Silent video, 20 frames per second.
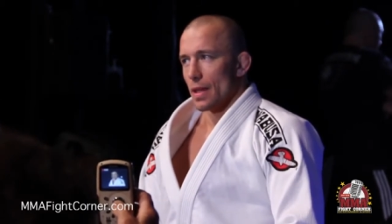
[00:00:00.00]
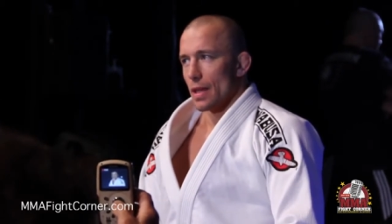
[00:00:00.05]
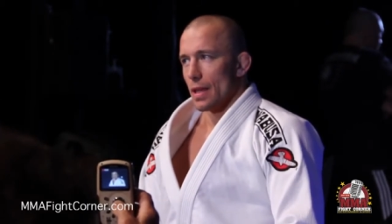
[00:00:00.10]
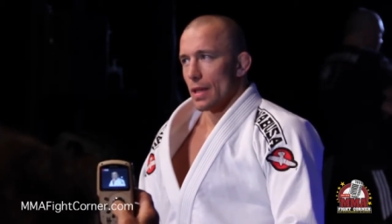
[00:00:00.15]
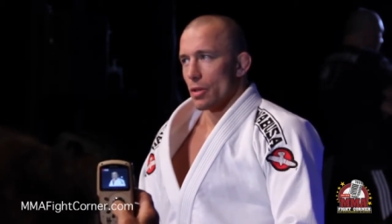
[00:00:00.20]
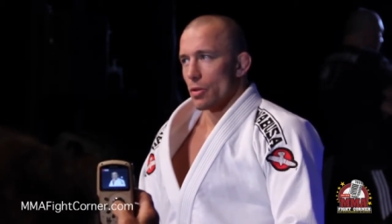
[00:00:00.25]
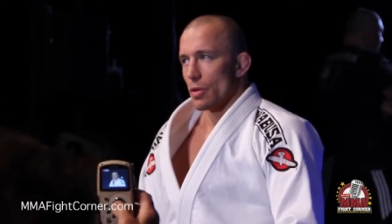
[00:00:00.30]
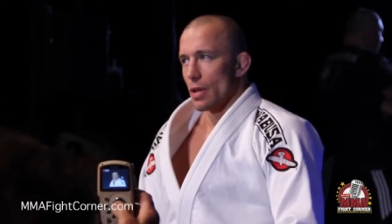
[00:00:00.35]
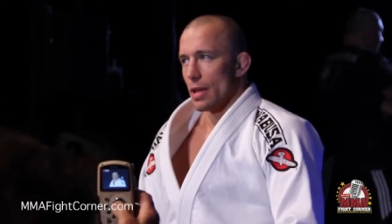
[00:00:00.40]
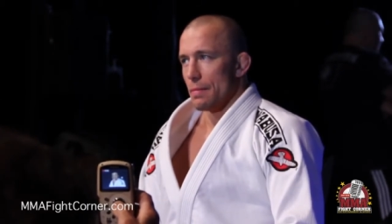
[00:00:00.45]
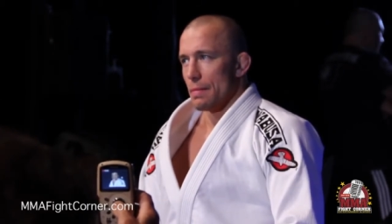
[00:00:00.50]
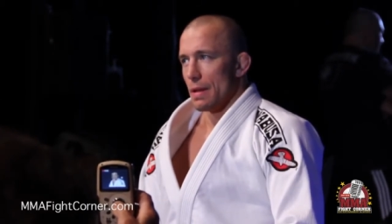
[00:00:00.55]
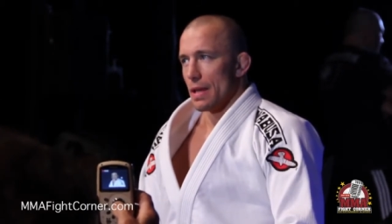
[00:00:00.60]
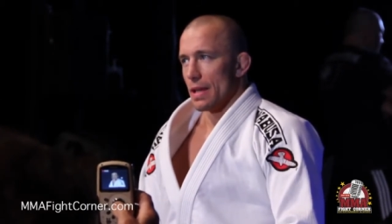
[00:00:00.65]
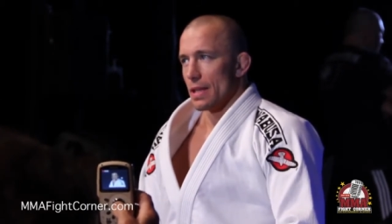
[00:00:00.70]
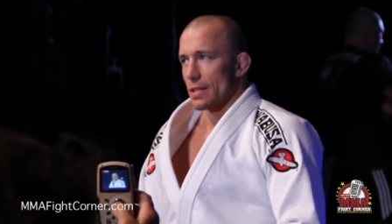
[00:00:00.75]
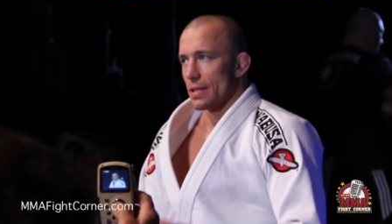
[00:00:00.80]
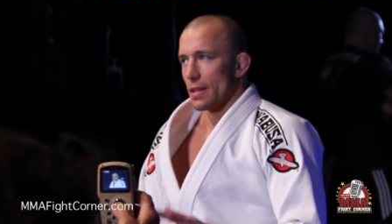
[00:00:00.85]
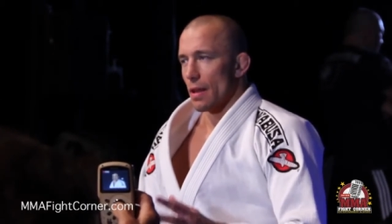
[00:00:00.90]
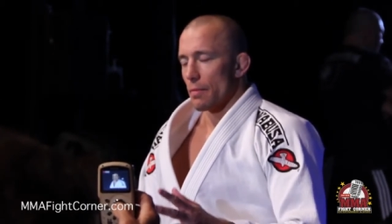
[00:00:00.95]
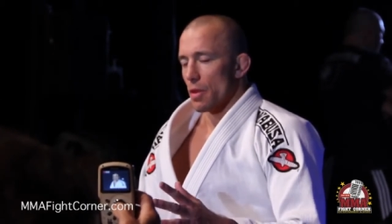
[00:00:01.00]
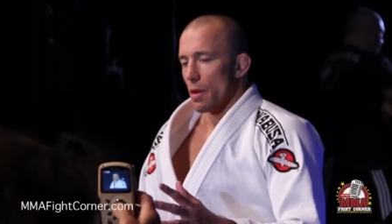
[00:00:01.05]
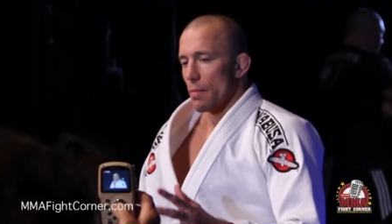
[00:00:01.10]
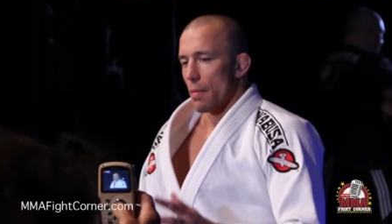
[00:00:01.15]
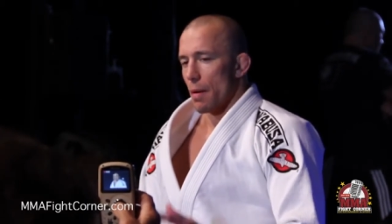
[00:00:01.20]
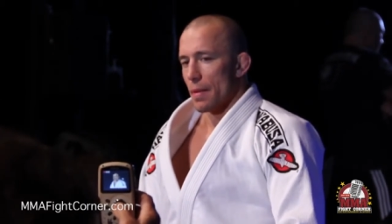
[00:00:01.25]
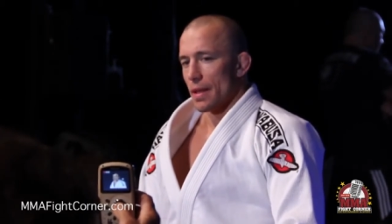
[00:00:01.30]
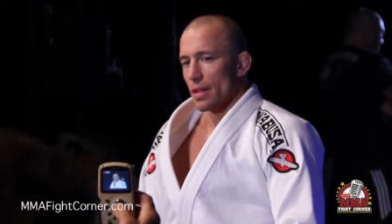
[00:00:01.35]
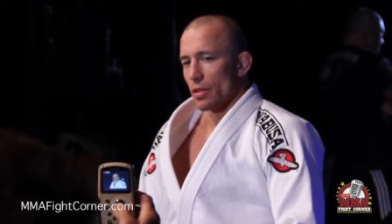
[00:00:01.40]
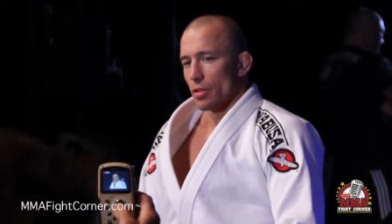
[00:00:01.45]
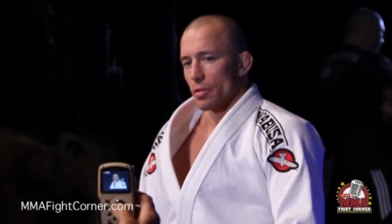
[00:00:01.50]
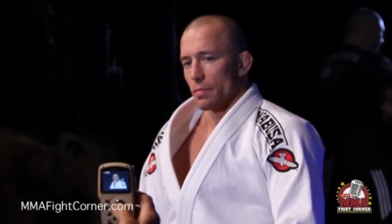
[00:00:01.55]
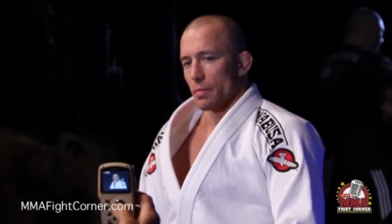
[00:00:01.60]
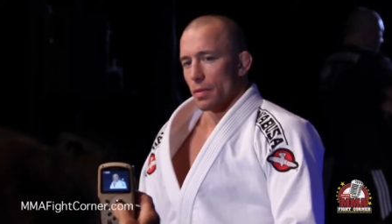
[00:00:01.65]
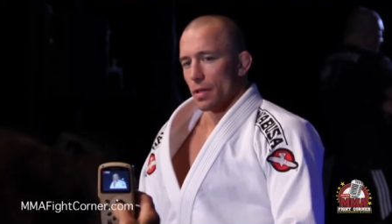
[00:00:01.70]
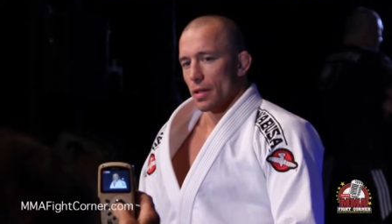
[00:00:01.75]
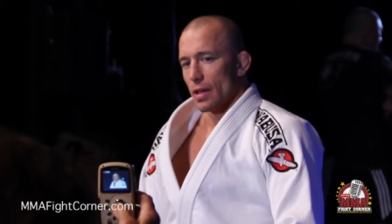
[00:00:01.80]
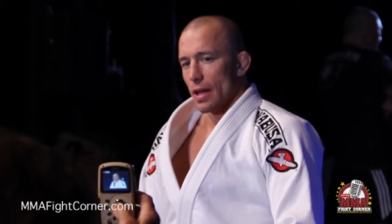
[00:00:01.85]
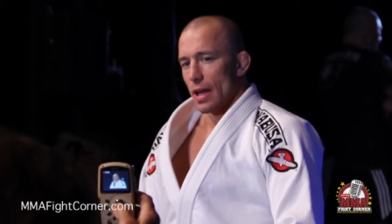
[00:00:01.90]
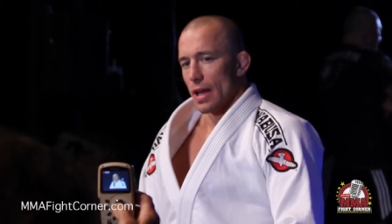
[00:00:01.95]
it, it, it stop the momentum
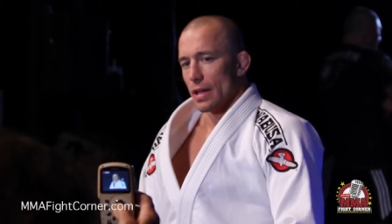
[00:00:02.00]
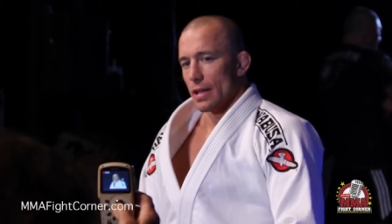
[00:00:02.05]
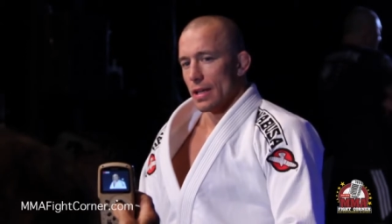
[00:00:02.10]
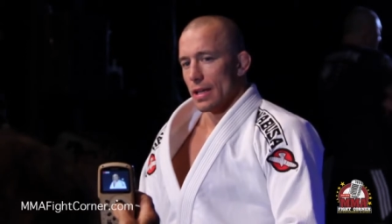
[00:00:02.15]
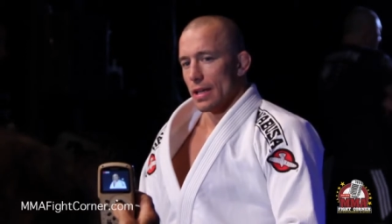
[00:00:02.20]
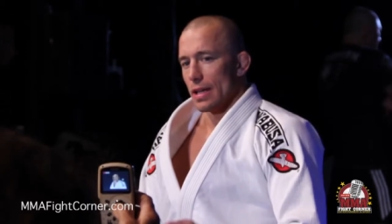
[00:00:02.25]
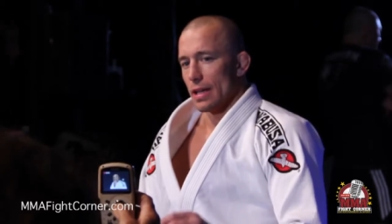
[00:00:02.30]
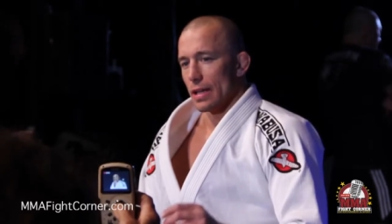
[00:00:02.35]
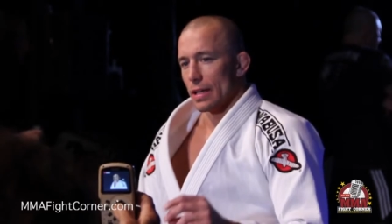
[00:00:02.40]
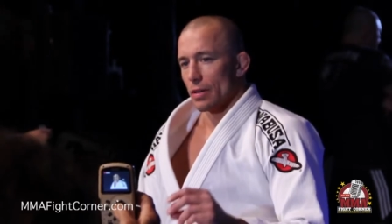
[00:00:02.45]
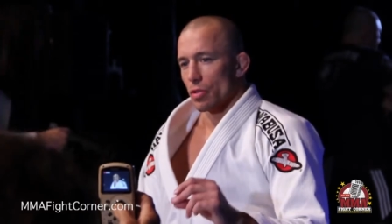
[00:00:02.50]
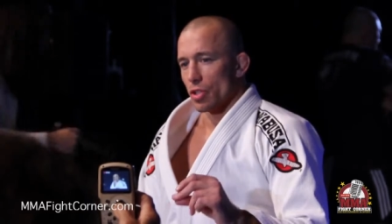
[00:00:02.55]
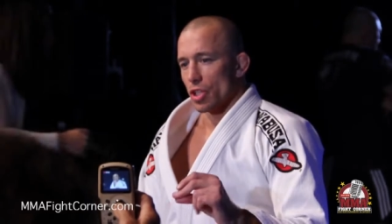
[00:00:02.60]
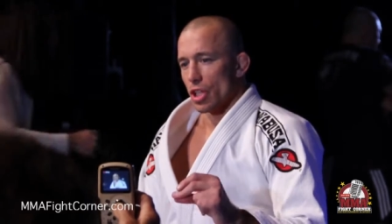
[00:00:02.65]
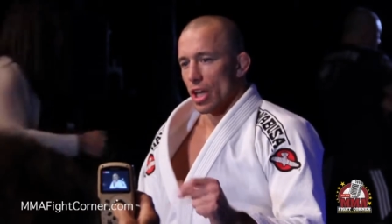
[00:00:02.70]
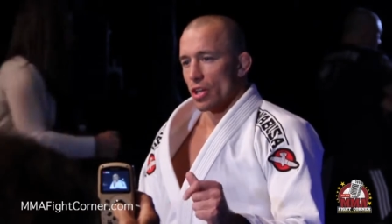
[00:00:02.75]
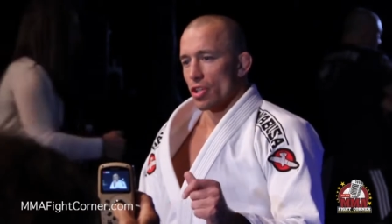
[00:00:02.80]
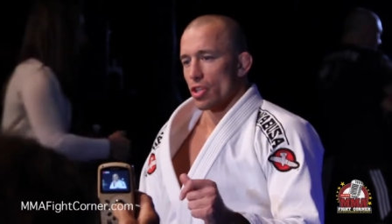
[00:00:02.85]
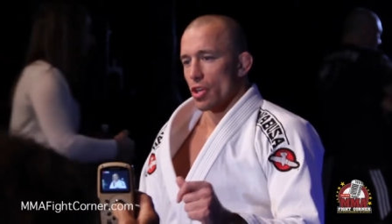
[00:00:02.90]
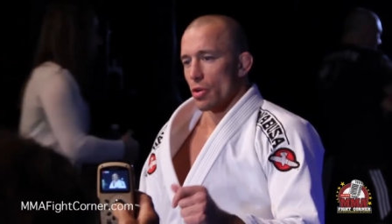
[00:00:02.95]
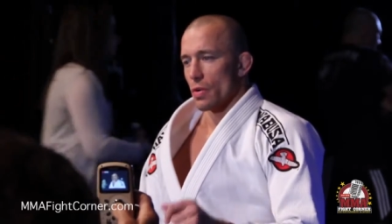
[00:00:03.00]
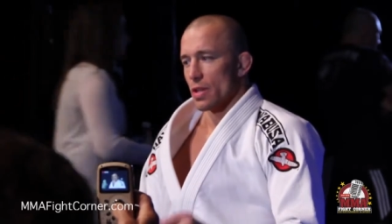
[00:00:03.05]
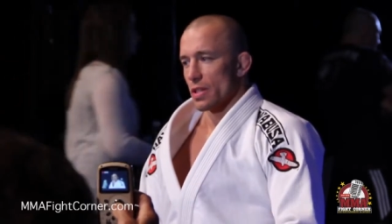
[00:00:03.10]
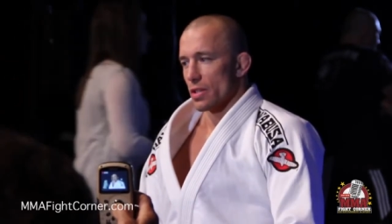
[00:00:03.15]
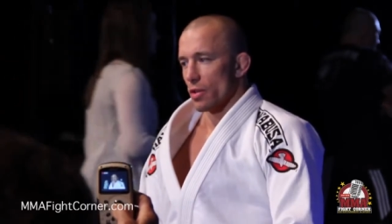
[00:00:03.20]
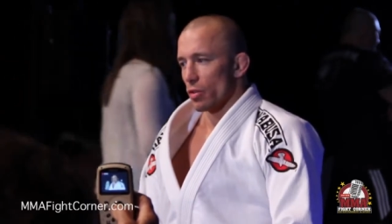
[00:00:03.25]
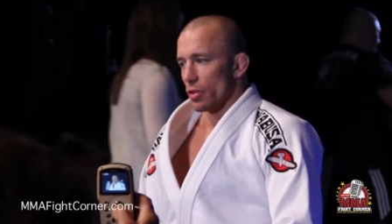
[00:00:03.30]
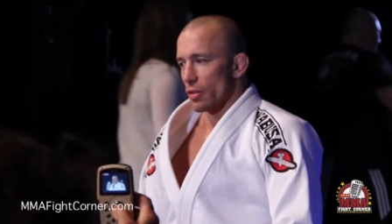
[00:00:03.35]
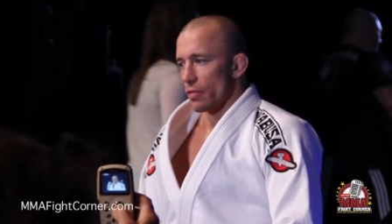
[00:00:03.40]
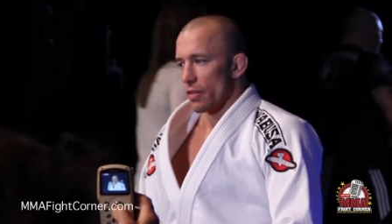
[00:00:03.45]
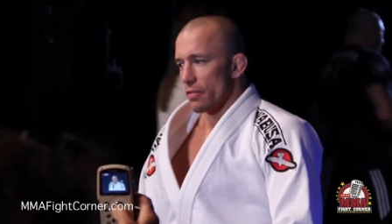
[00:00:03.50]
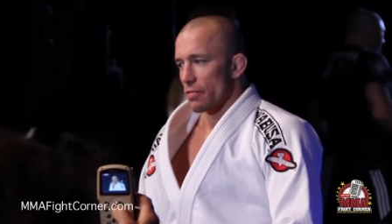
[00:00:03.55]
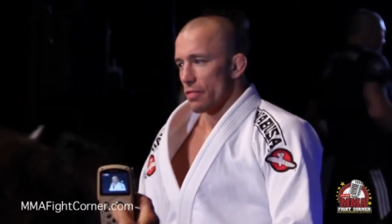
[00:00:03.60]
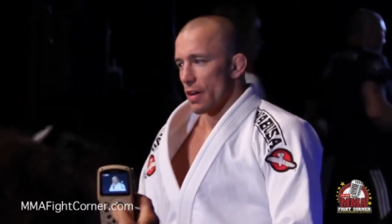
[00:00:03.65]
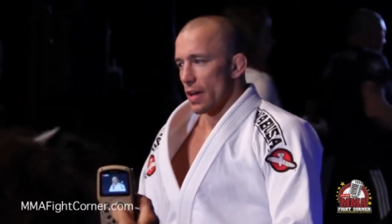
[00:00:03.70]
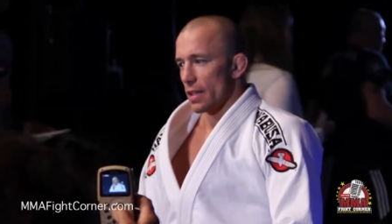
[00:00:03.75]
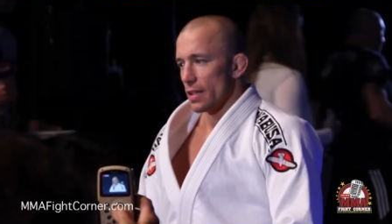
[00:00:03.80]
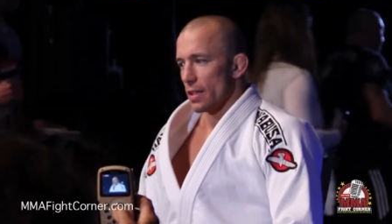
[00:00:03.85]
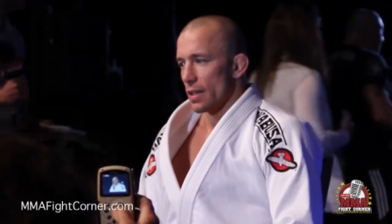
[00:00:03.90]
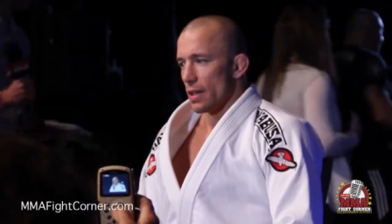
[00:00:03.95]
and it, it could change the result of the
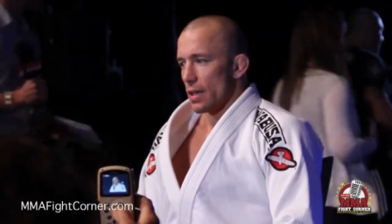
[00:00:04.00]
fight.